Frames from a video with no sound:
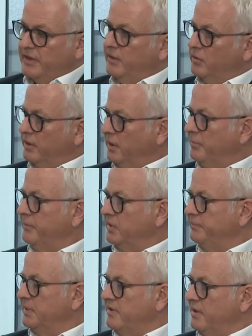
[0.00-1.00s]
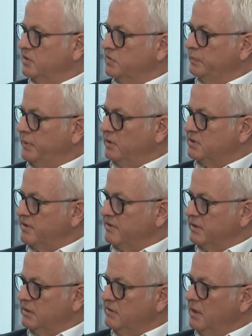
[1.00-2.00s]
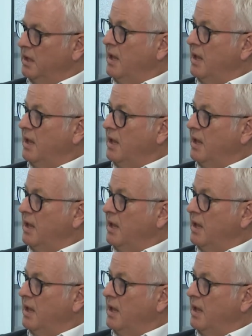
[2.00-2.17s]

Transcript: there are a number of potential purchasers,